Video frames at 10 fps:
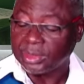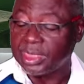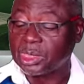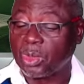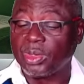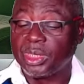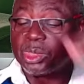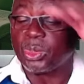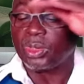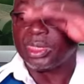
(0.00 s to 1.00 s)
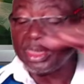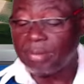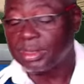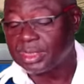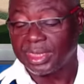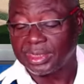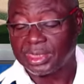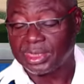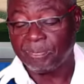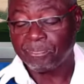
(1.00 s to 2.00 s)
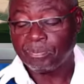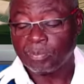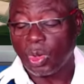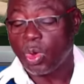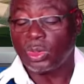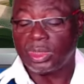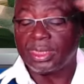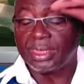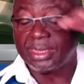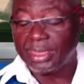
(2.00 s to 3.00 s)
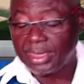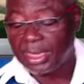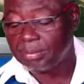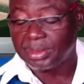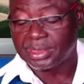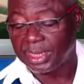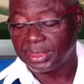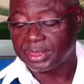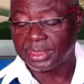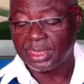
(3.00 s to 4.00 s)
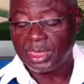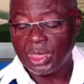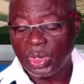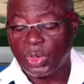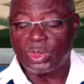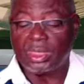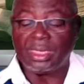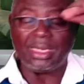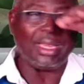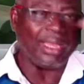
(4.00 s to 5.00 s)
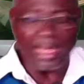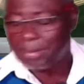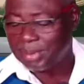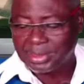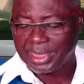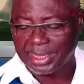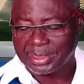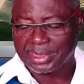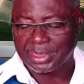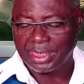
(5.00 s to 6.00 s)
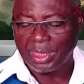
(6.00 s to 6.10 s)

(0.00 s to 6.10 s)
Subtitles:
This God is unlimited, unlimited, unlimited.